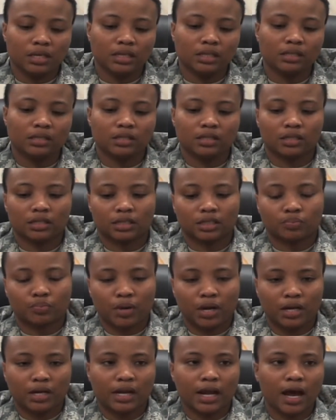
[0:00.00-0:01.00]
easy to
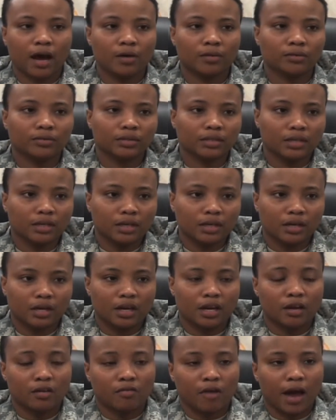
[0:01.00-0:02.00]
spell it out
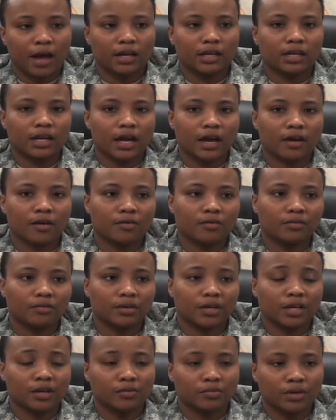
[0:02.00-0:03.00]
and write it down
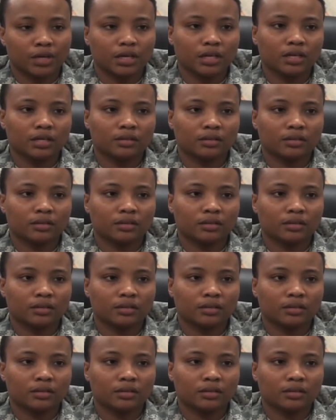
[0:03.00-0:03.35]
and read